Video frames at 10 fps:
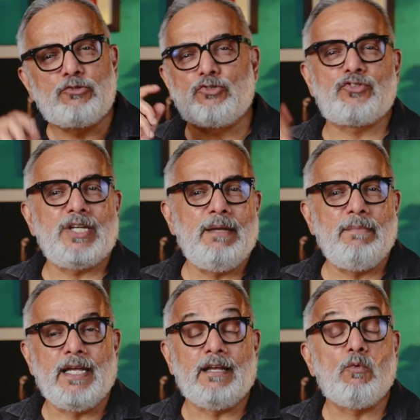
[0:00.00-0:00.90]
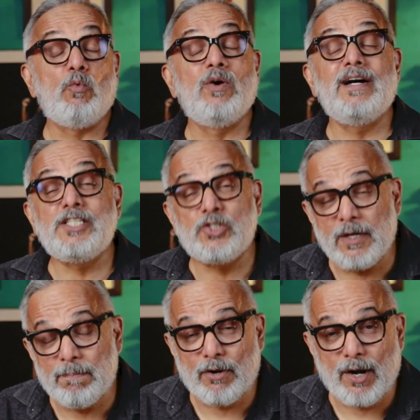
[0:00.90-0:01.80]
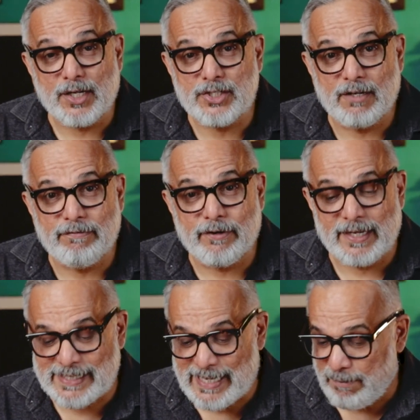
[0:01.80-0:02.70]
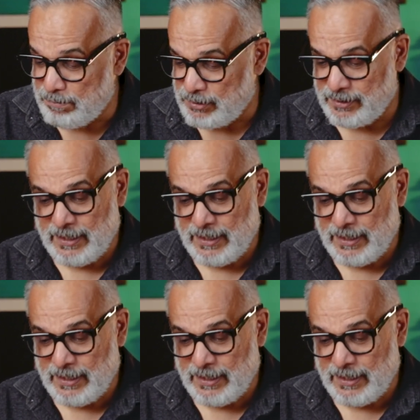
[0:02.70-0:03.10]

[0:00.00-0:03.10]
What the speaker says: Streaming, virtual production, for example,